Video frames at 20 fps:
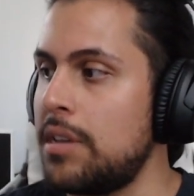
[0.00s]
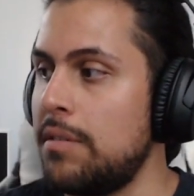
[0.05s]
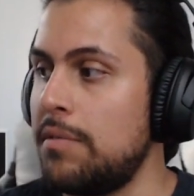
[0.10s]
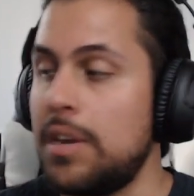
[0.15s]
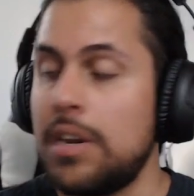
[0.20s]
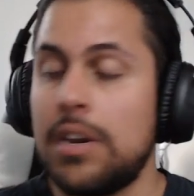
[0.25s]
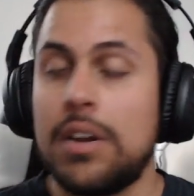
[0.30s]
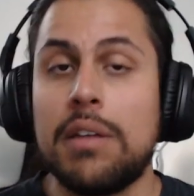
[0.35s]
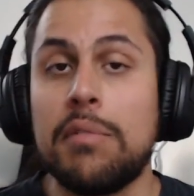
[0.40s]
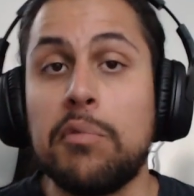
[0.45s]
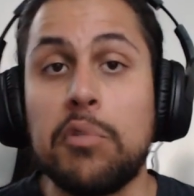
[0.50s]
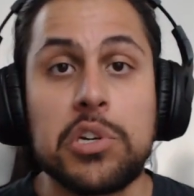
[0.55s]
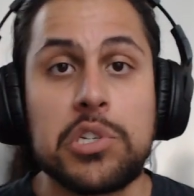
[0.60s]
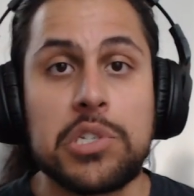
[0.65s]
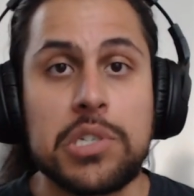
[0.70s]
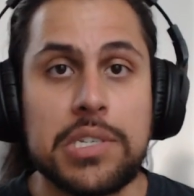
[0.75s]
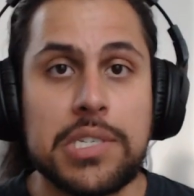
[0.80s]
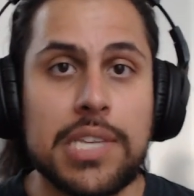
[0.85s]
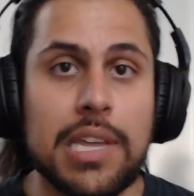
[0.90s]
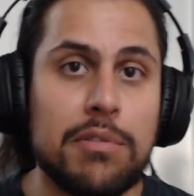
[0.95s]
a very
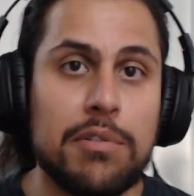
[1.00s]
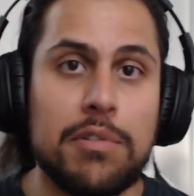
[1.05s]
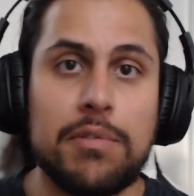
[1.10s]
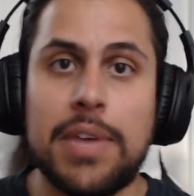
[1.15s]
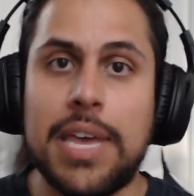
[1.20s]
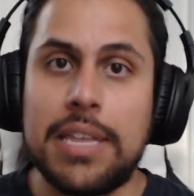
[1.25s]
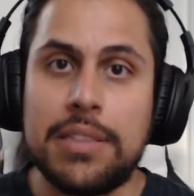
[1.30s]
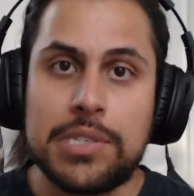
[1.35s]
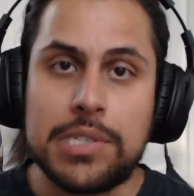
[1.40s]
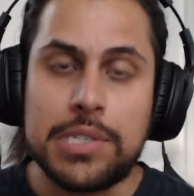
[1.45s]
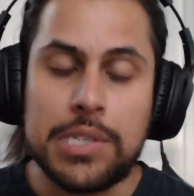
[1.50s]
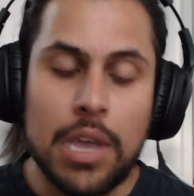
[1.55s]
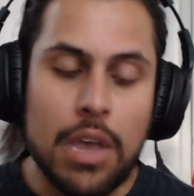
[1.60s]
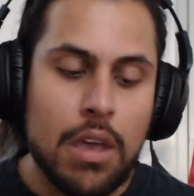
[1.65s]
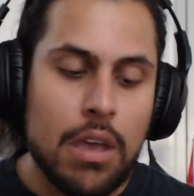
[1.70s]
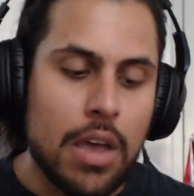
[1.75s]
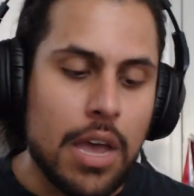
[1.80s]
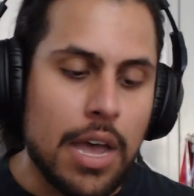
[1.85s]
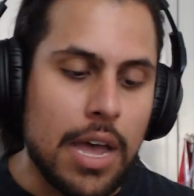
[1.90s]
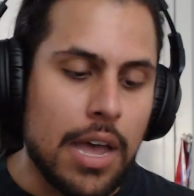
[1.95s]
unfortunate set of events.
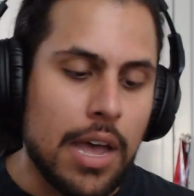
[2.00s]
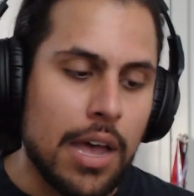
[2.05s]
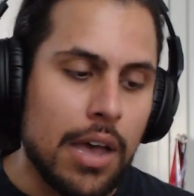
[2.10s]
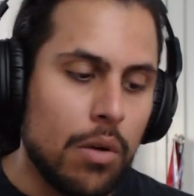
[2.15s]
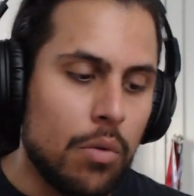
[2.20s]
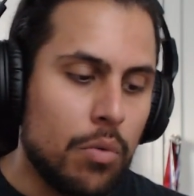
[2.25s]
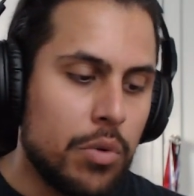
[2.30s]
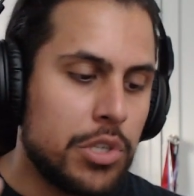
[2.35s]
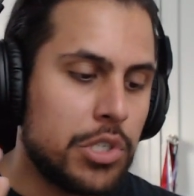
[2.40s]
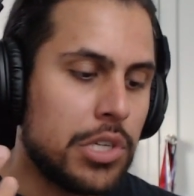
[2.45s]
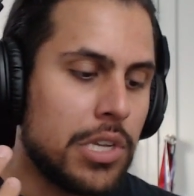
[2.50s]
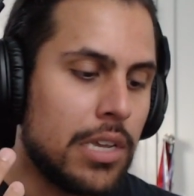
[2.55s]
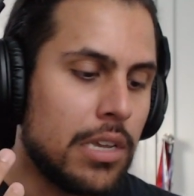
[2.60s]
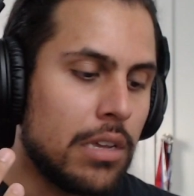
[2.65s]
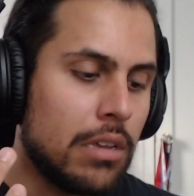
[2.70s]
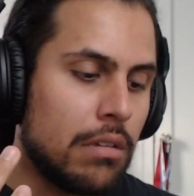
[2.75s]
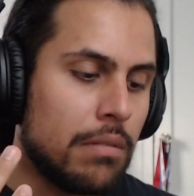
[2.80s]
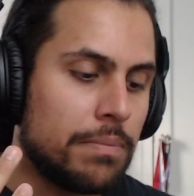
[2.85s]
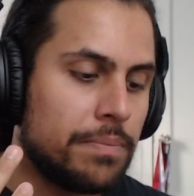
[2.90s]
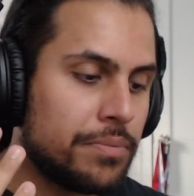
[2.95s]
Uh,
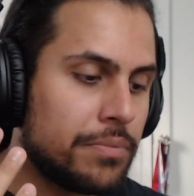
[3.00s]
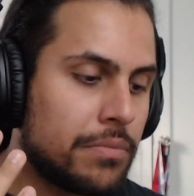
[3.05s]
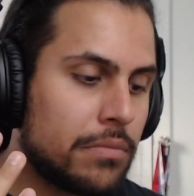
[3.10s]
wishing